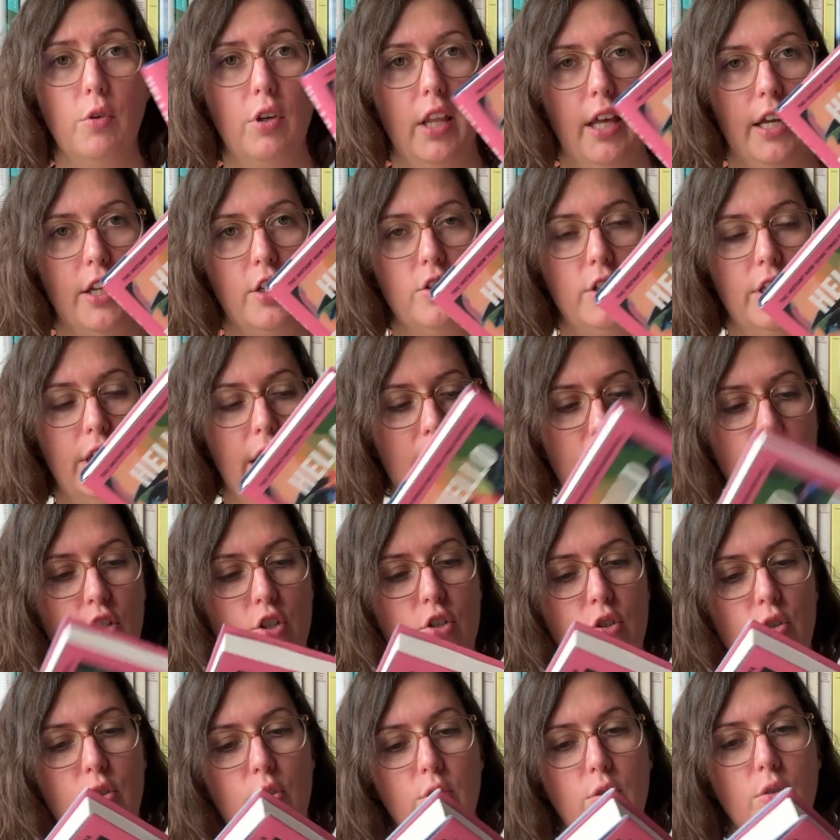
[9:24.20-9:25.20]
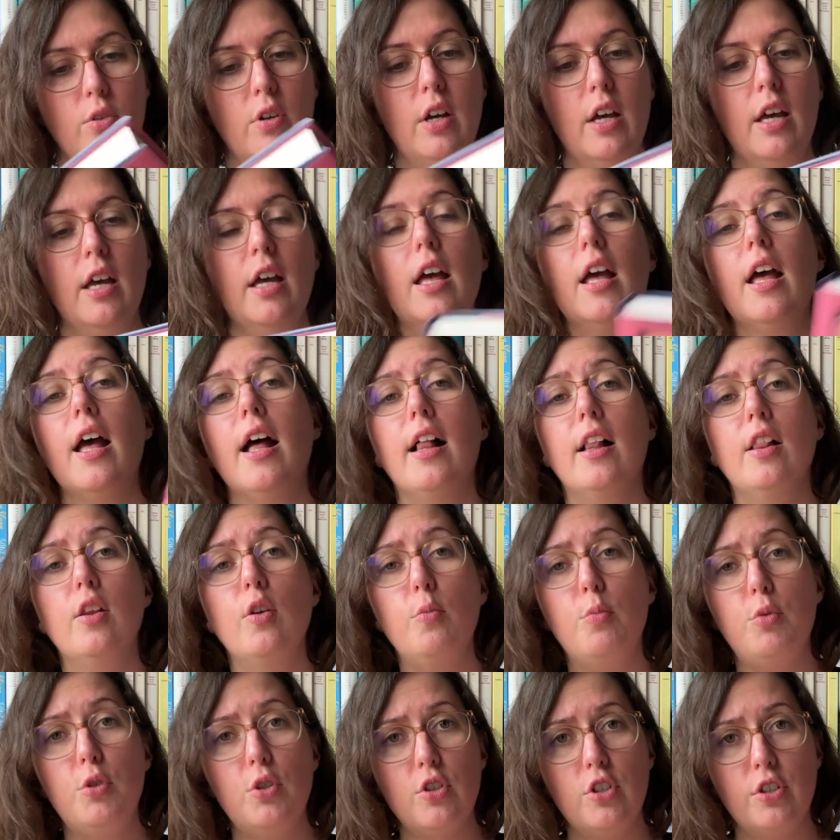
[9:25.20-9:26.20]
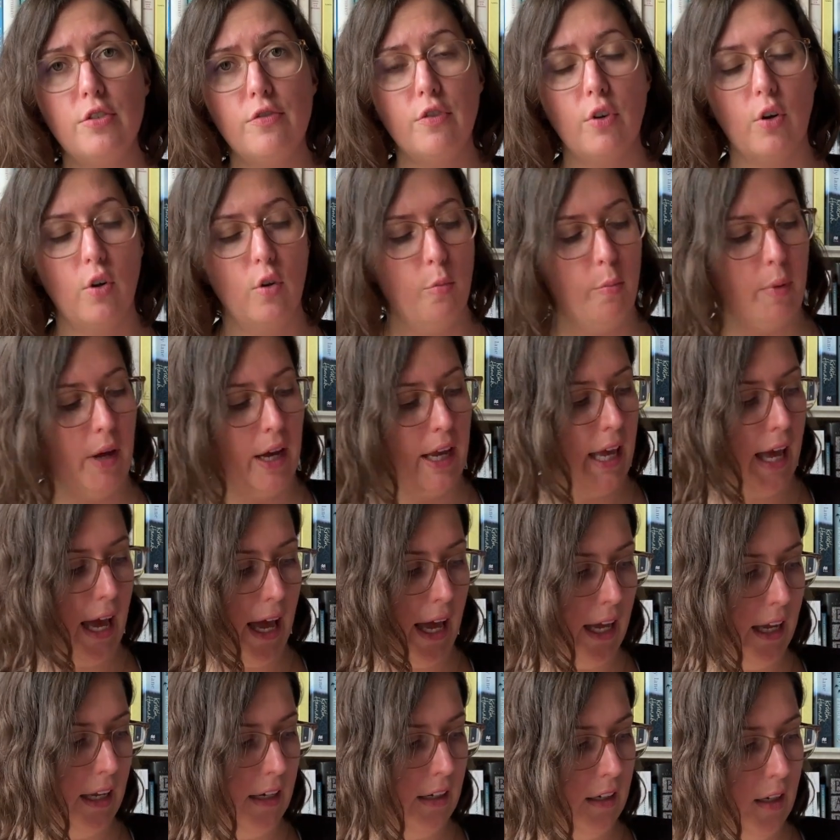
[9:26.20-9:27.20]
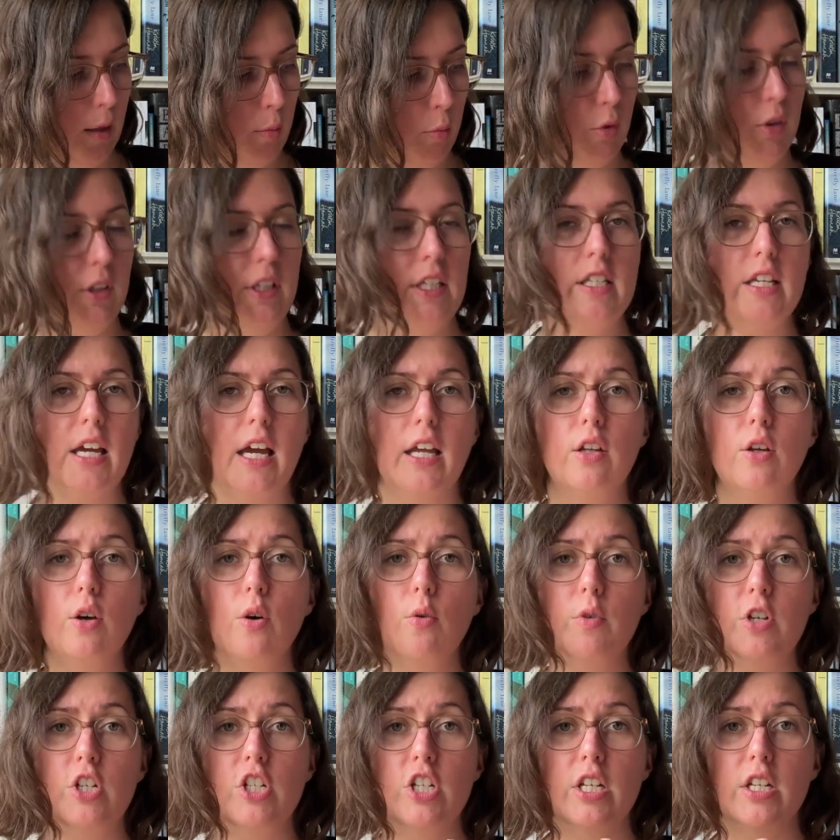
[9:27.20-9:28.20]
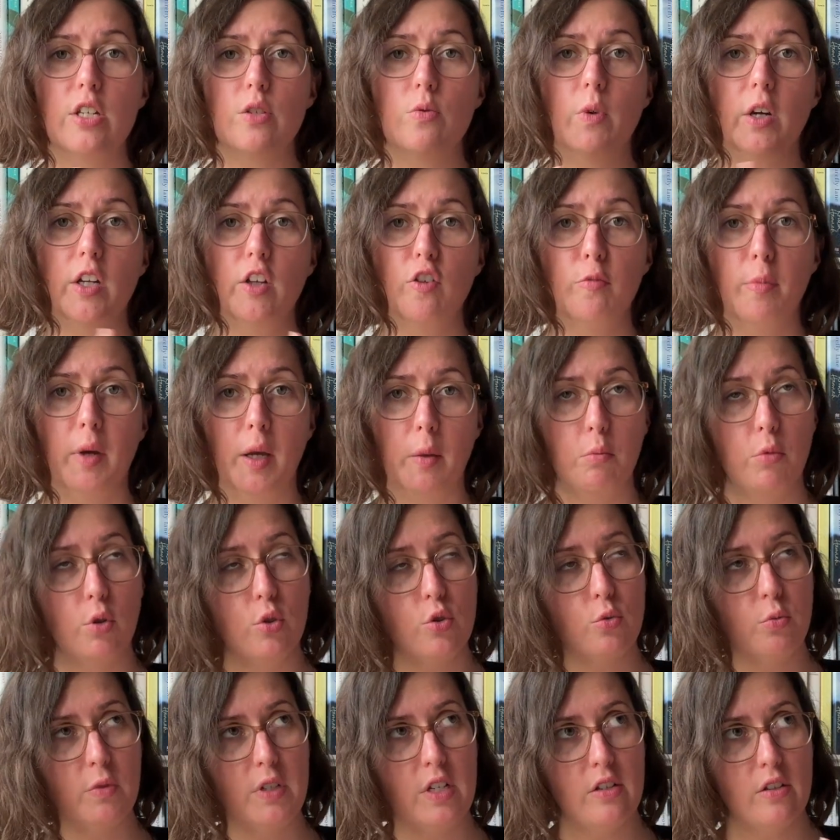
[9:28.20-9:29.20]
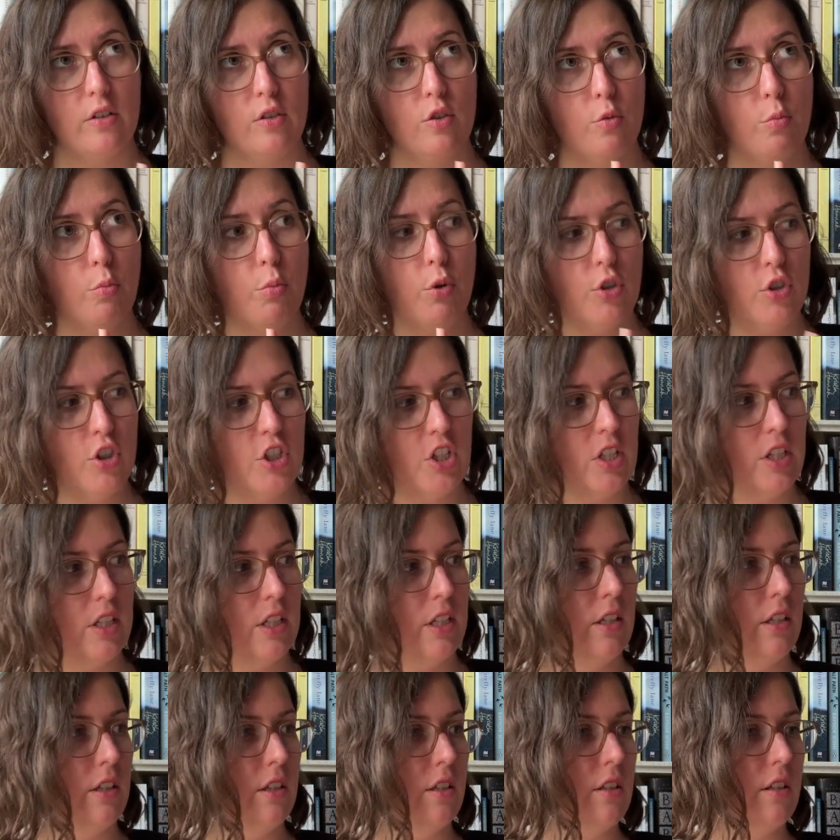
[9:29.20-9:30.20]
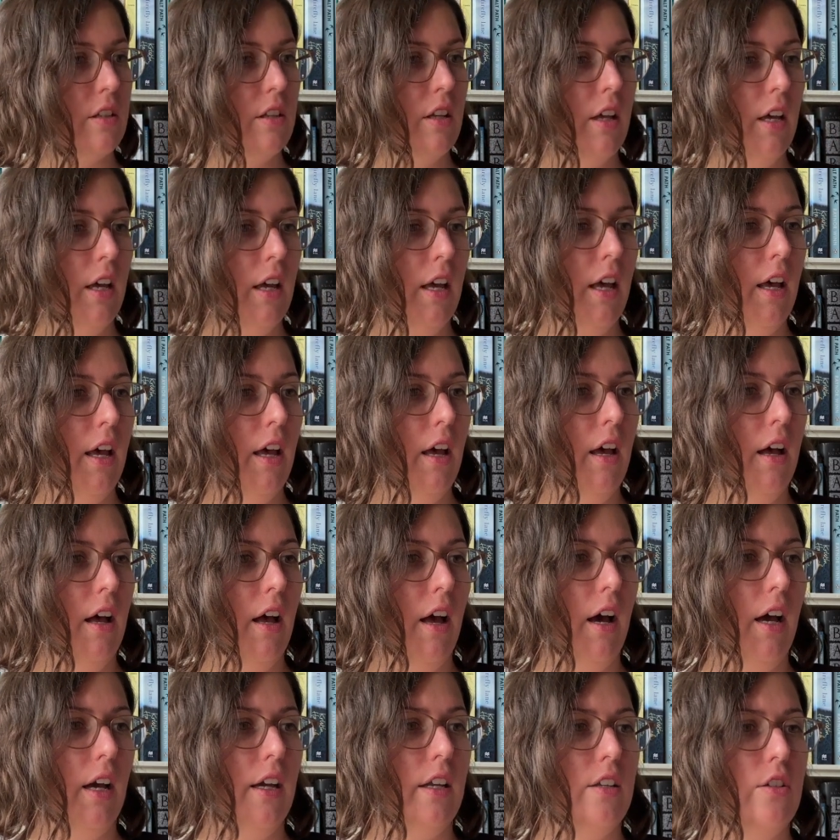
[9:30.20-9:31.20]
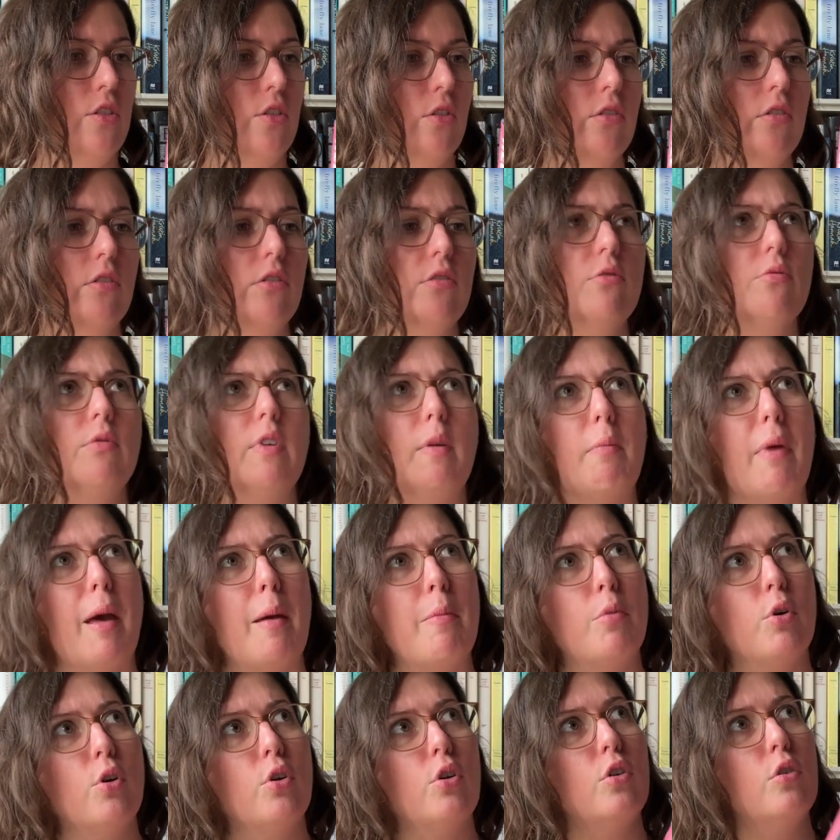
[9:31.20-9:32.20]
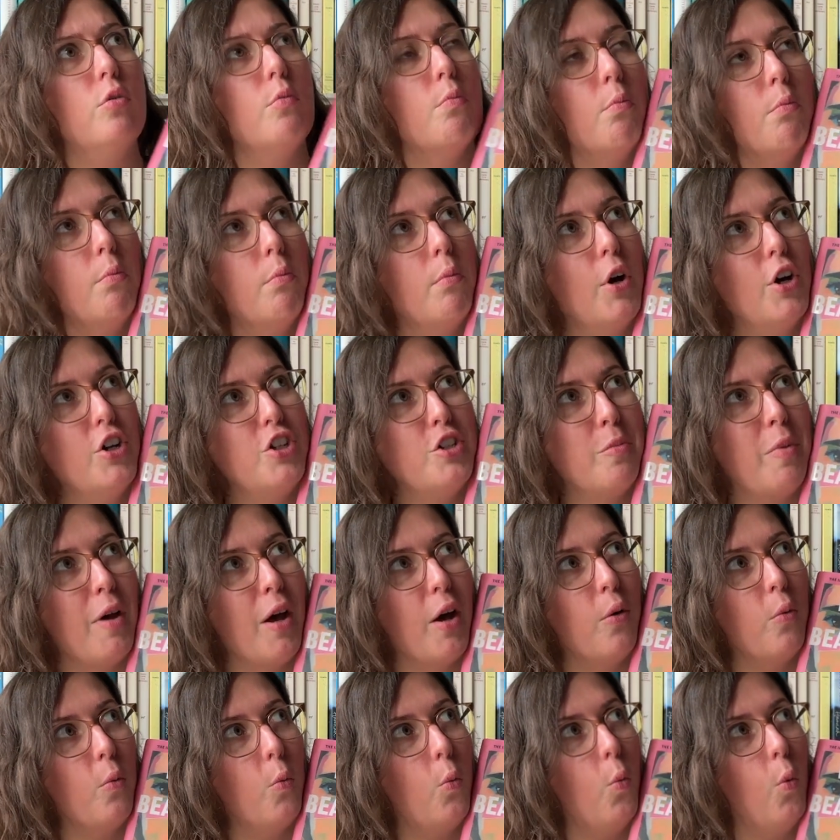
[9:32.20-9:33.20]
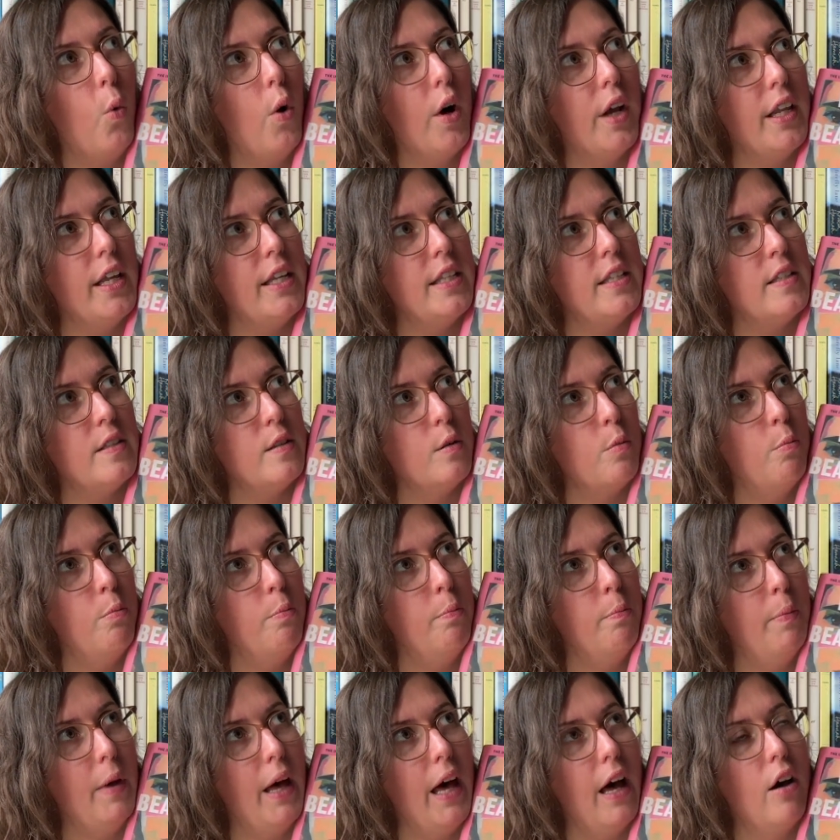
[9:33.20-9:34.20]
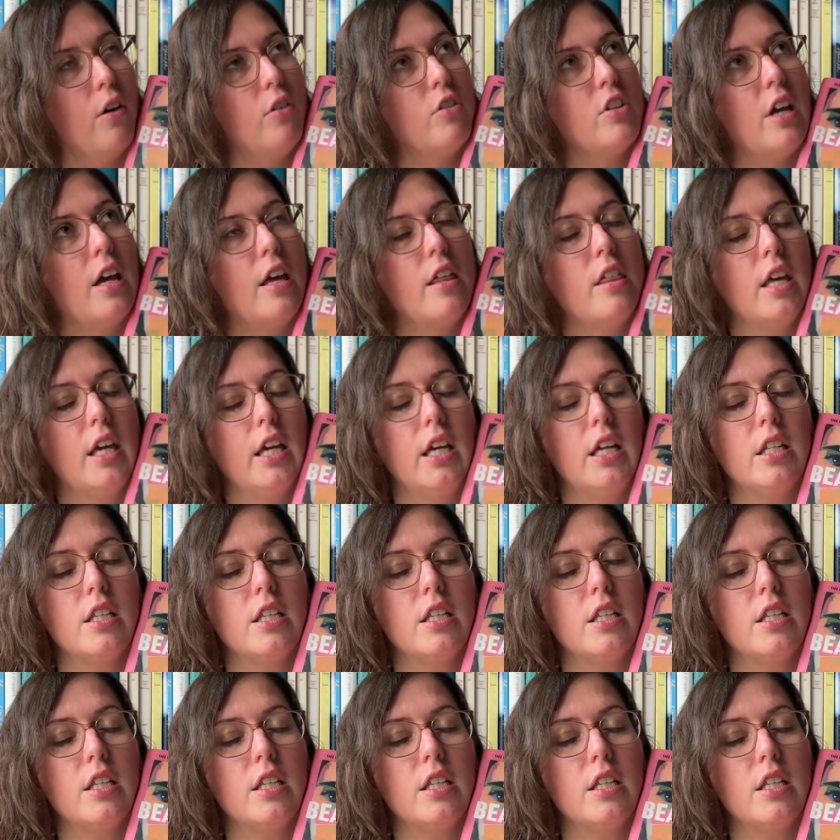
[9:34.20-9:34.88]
like to get to Hello Beautiful by Arin Napolitano, which is one of my most recent purchases. I don't remember much about what it's about. I think